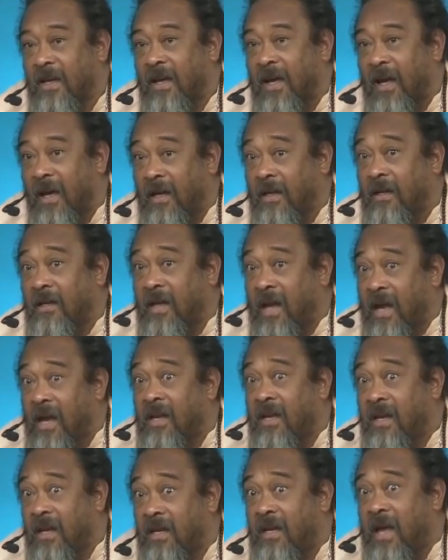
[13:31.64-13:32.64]
And
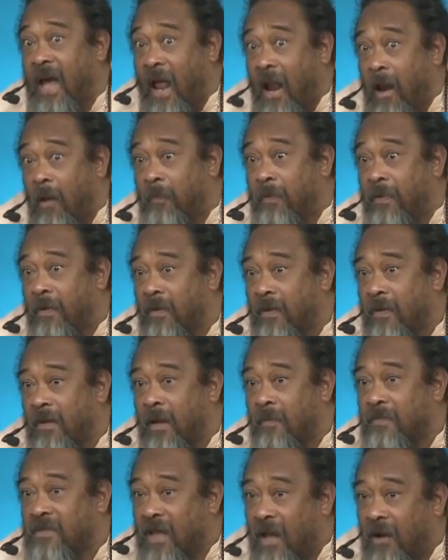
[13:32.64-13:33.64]
they need help
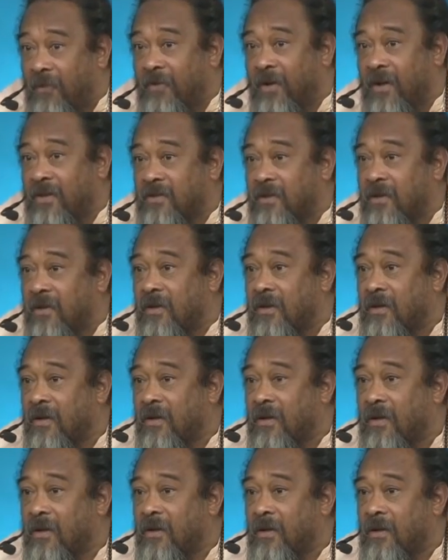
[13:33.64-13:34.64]
themselves also.
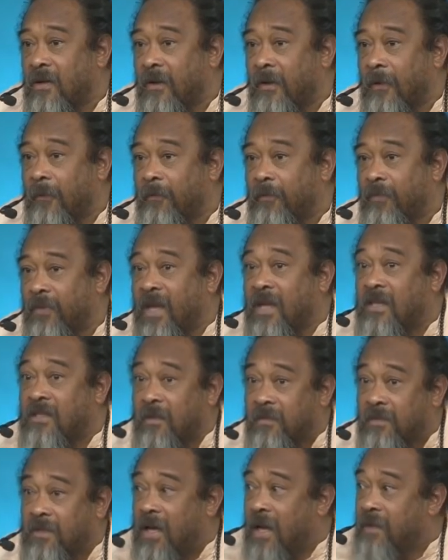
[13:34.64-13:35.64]
They
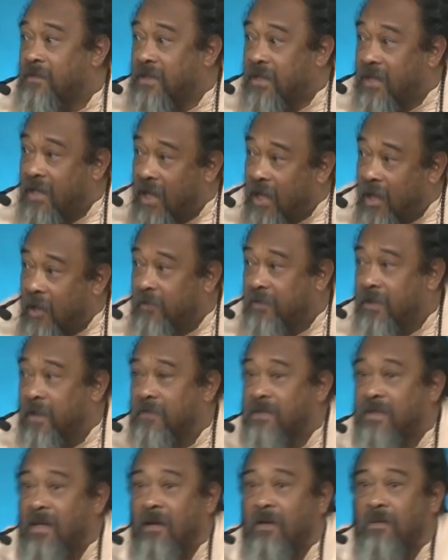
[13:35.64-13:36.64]
sometimes need help
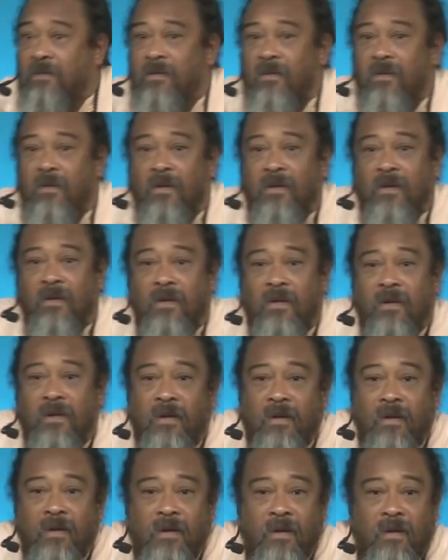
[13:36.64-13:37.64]
themselves.
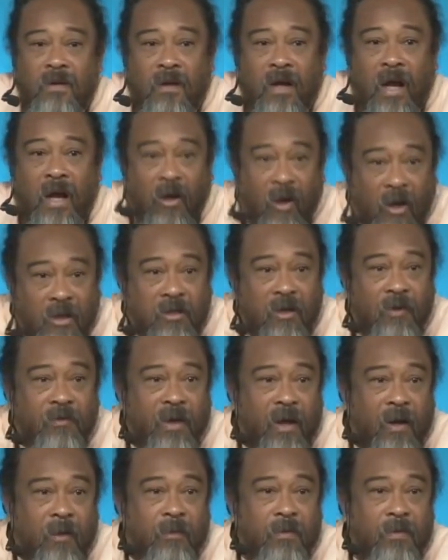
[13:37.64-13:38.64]
A lot of
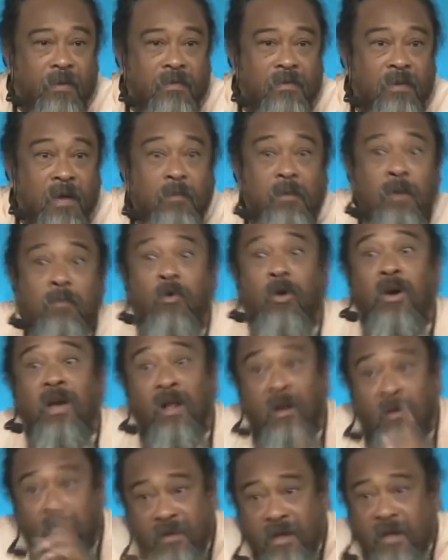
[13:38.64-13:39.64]
help. Maybe more
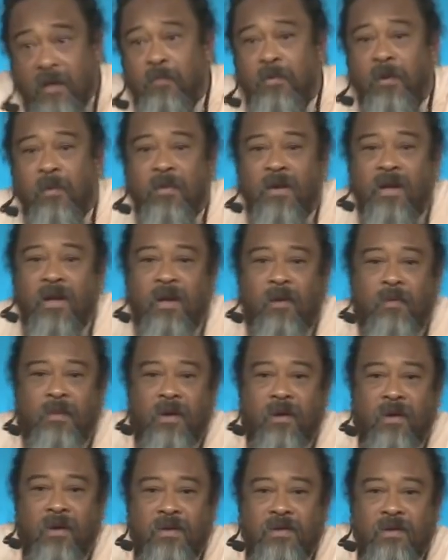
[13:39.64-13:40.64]
help than the people they're
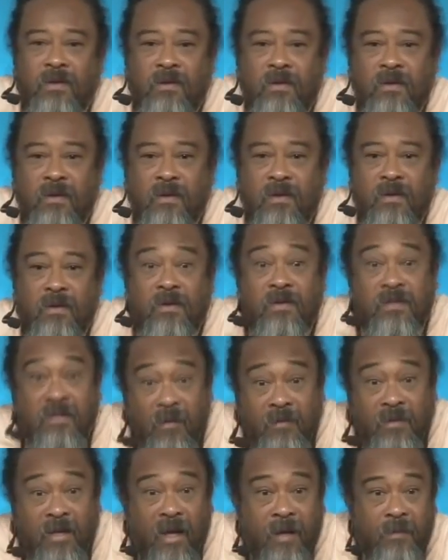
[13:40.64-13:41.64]
helping also.
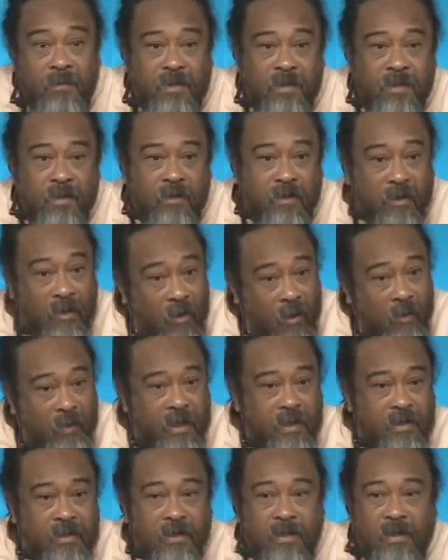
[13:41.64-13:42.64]
Sometimes, not
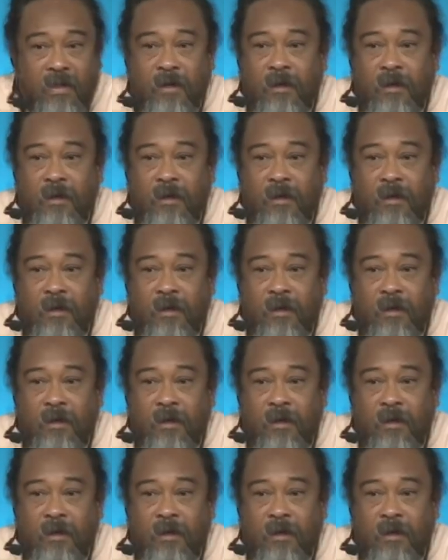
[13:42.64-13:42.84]
always.